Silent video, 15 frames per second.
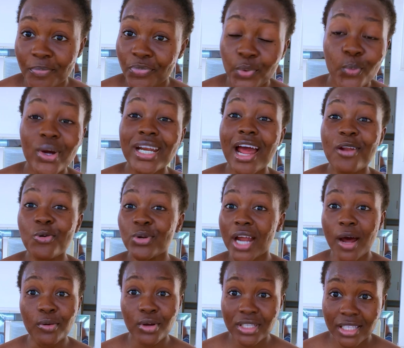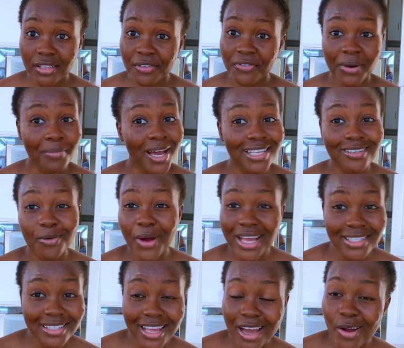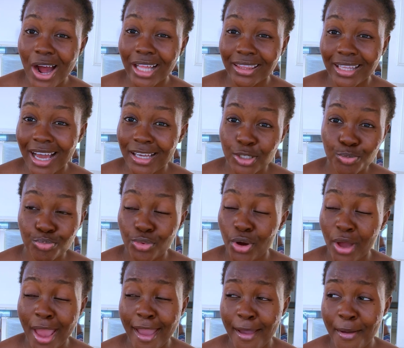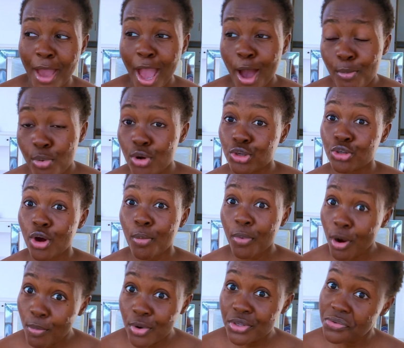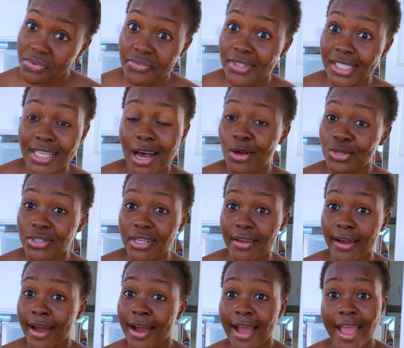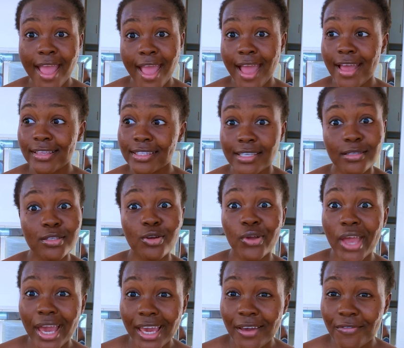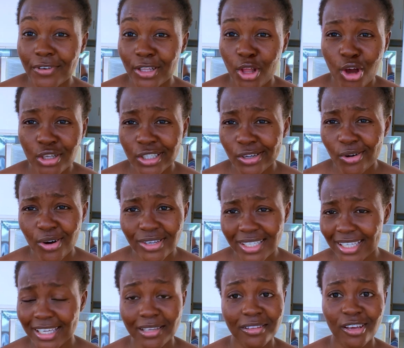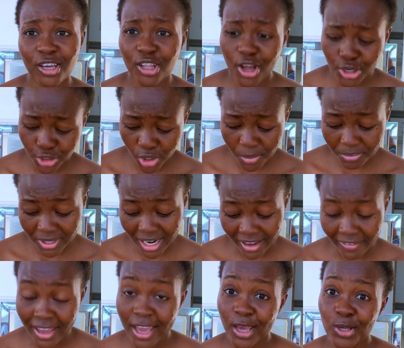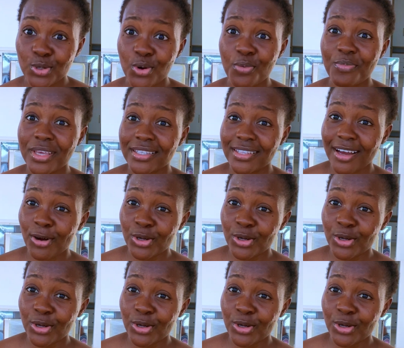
When I know that I'm not studying for my exam, why did I go and dash a bookshop almost 50,000 naira? Eh? Since you can feel auction, you can feel a shop like. So, Mr.